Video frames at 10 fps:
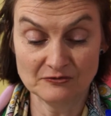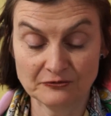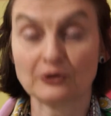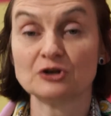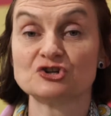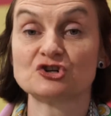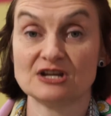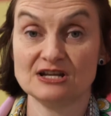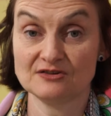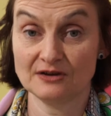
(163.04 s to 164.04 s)

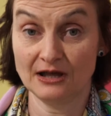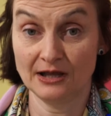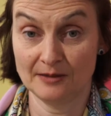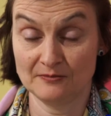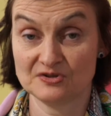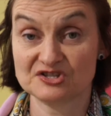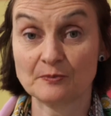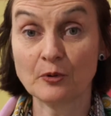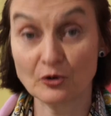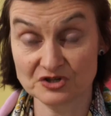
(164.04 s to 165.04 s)
voluntary
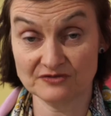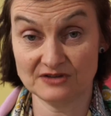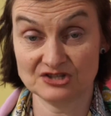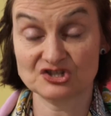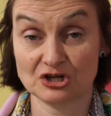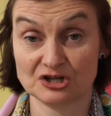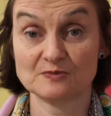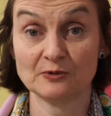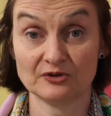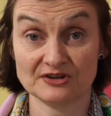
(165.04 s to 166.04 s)
support of these
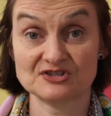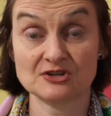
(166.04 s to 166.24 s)
church buildings,